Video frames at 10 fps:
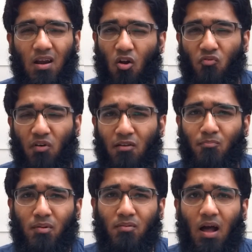around five
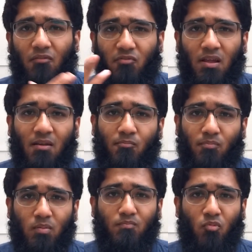
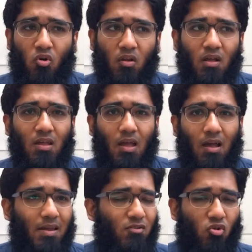frame more
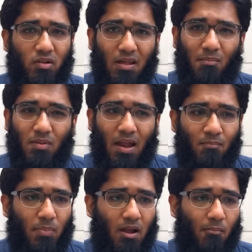in your game,
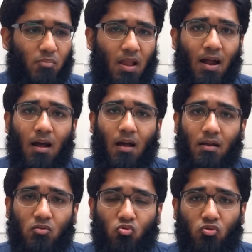then pick up
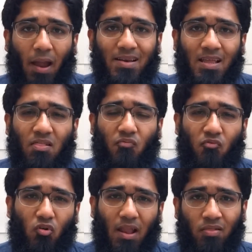the 290X
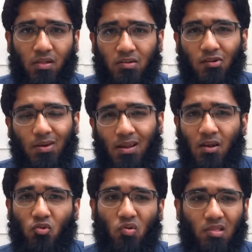for less than
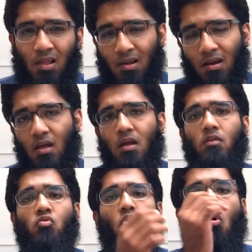$300.
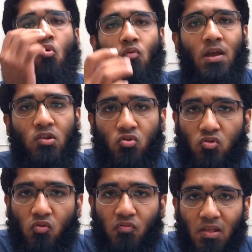No way should
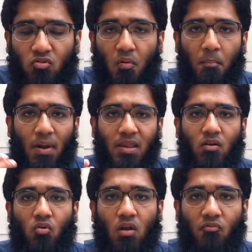you waste your money
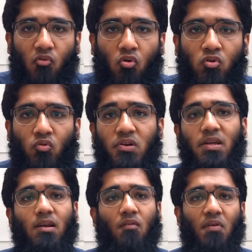on a 420
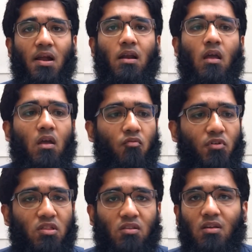graphic card,
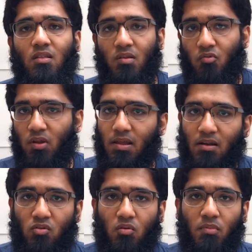which is really
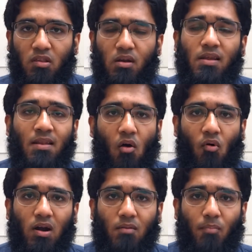consuming
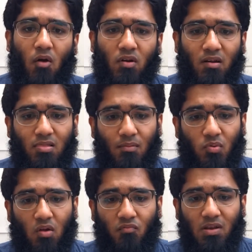300-watt power
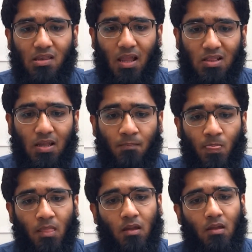consumption with nothing.